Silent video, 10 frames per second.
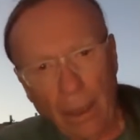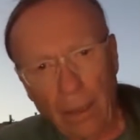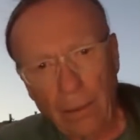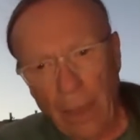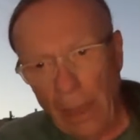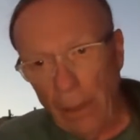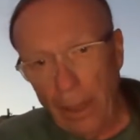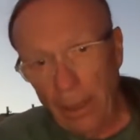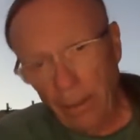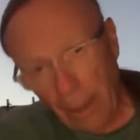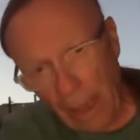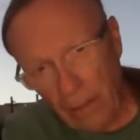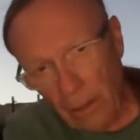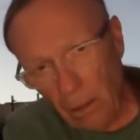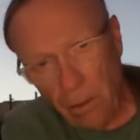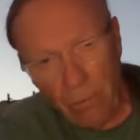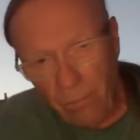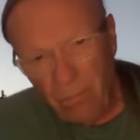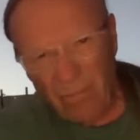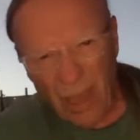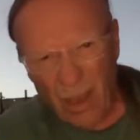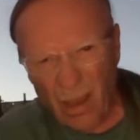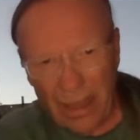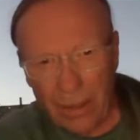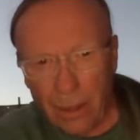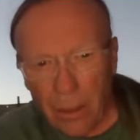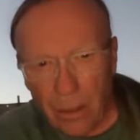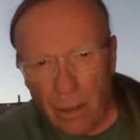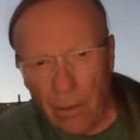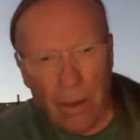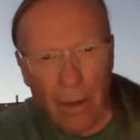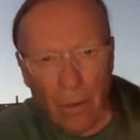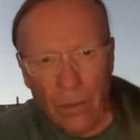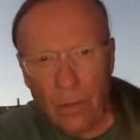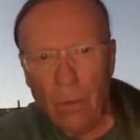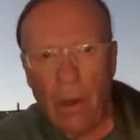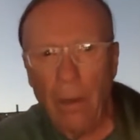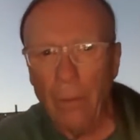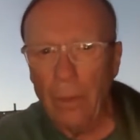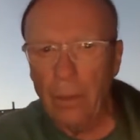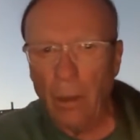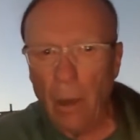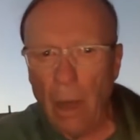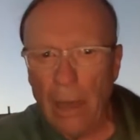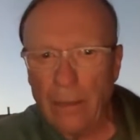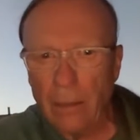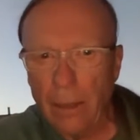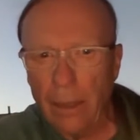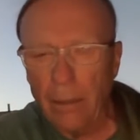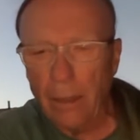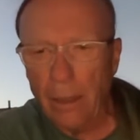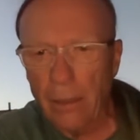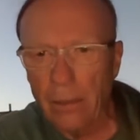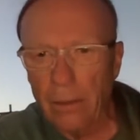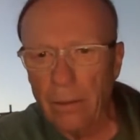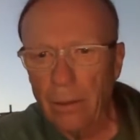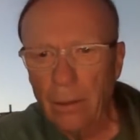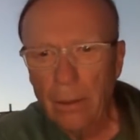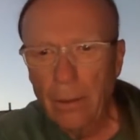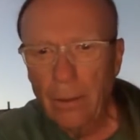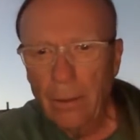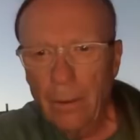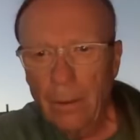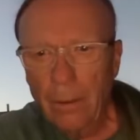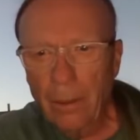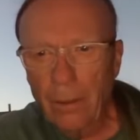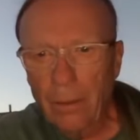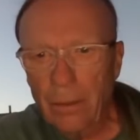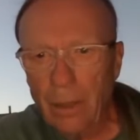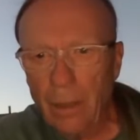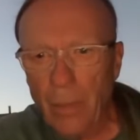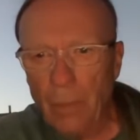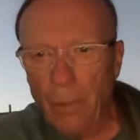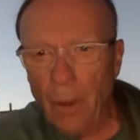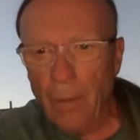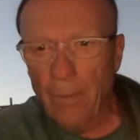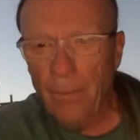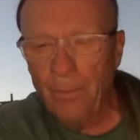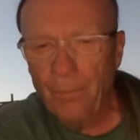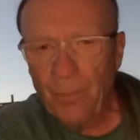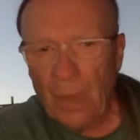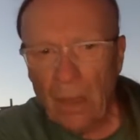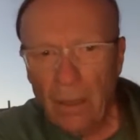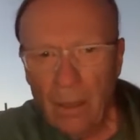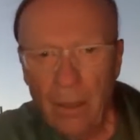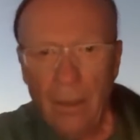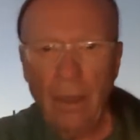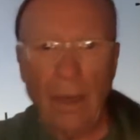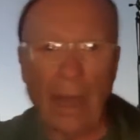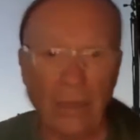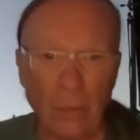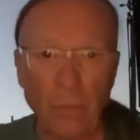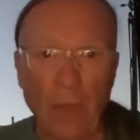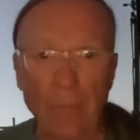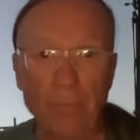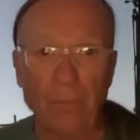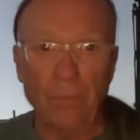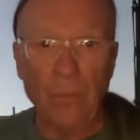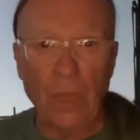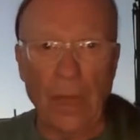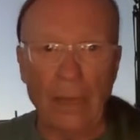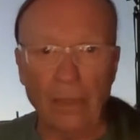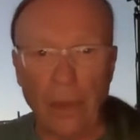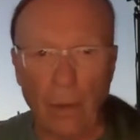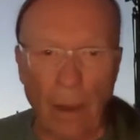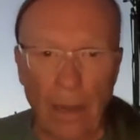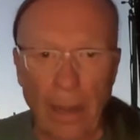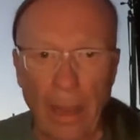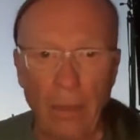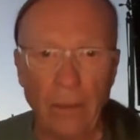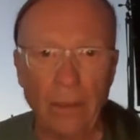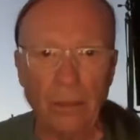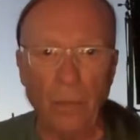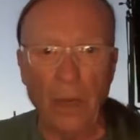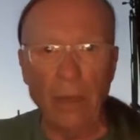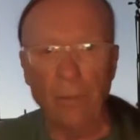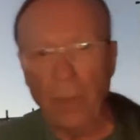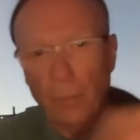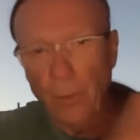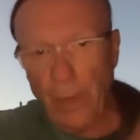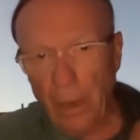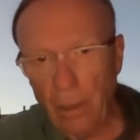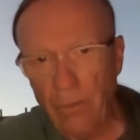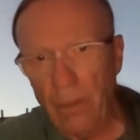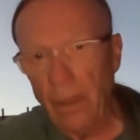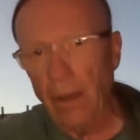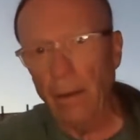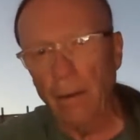Healy has little, incidents here and there once in a while, but they're all isolated things, and it's not a big problem. And I'm connected there right now to this minute. People there living there,